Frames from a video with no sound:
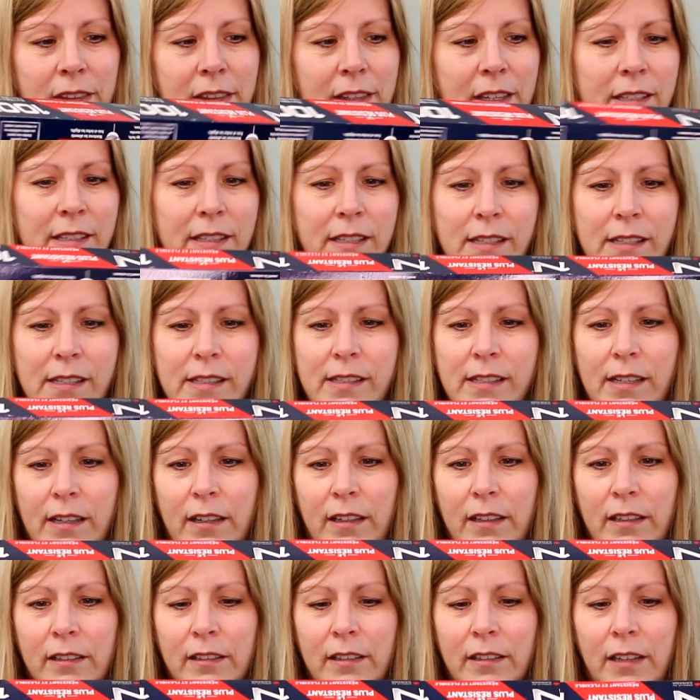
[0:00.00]
This is,
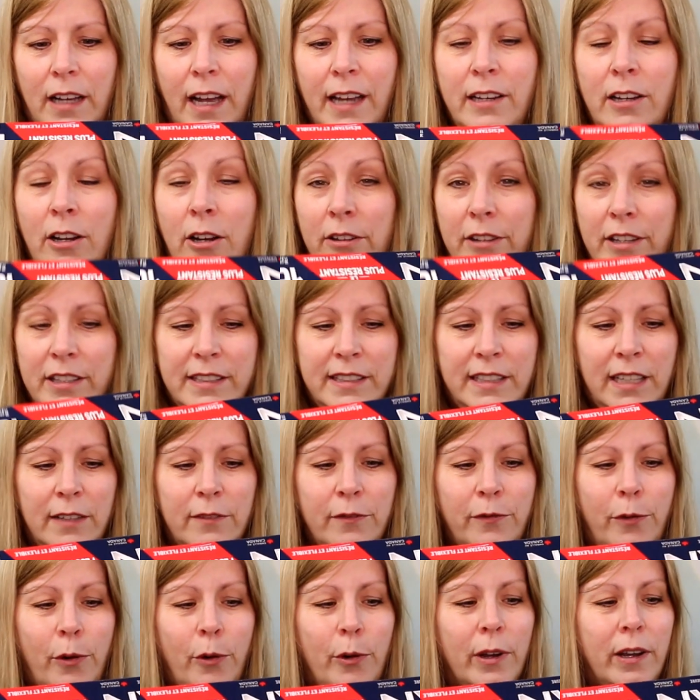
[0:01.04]
I call this
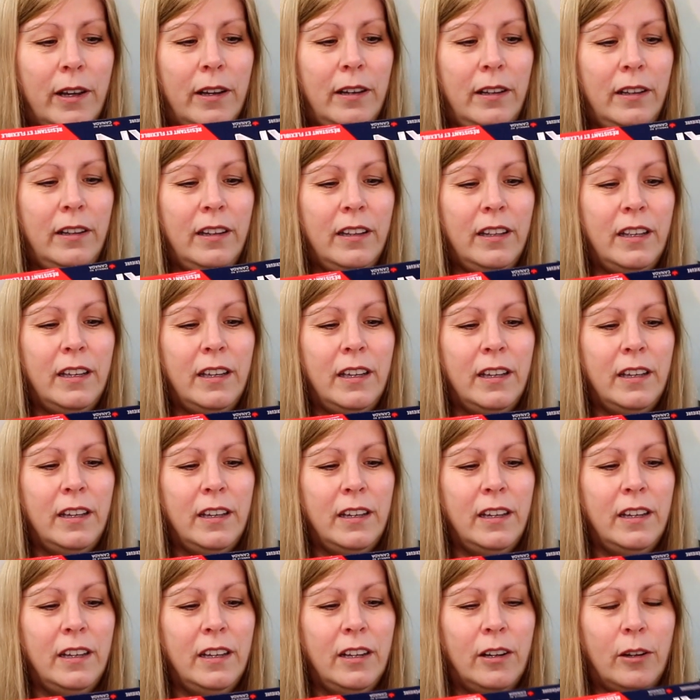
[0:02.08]
tin foil
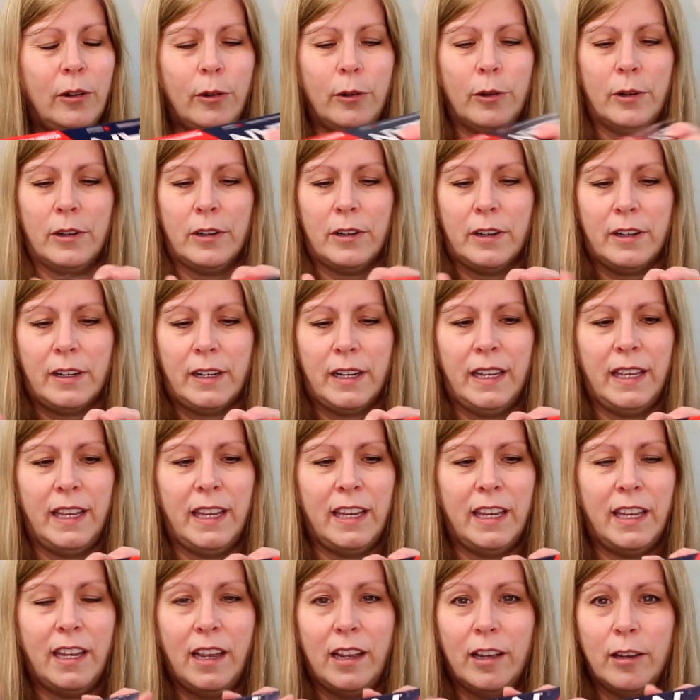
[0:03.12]
or
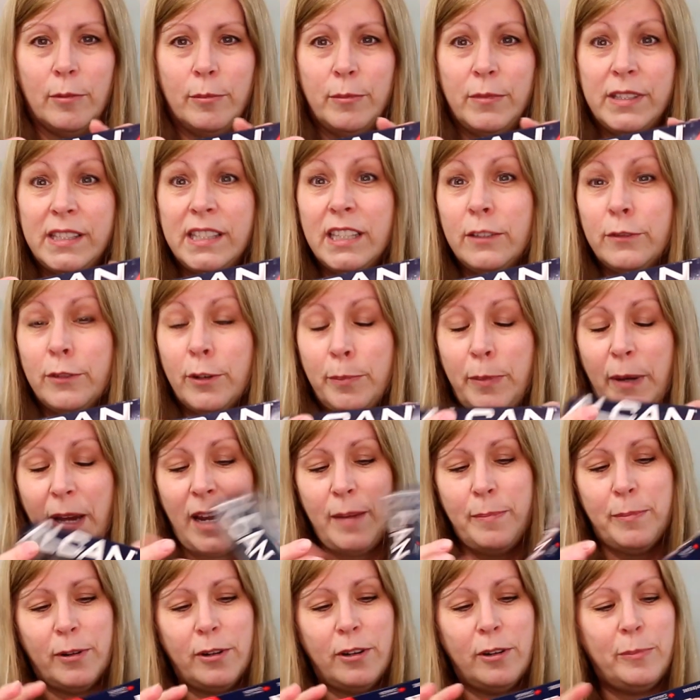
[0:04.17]
a silver
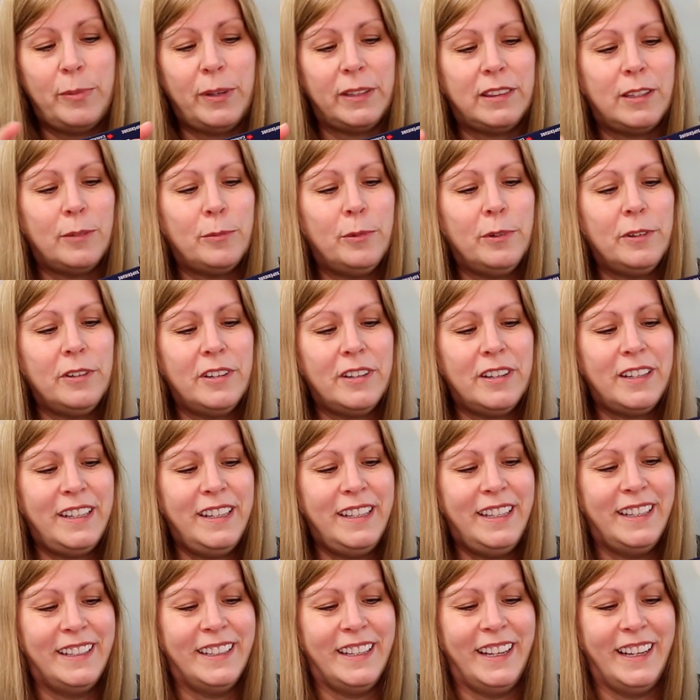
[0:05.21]
paper, but the word,
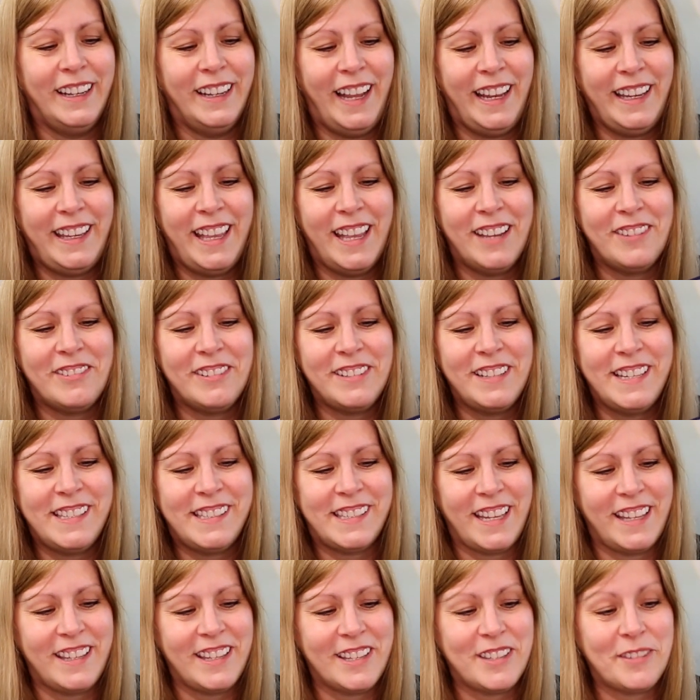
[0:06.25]
I can't really
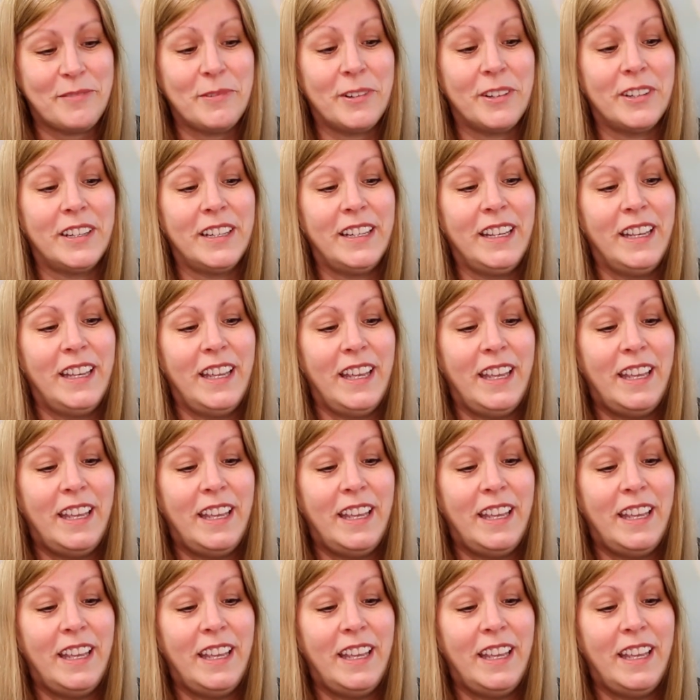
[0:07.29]
say this word.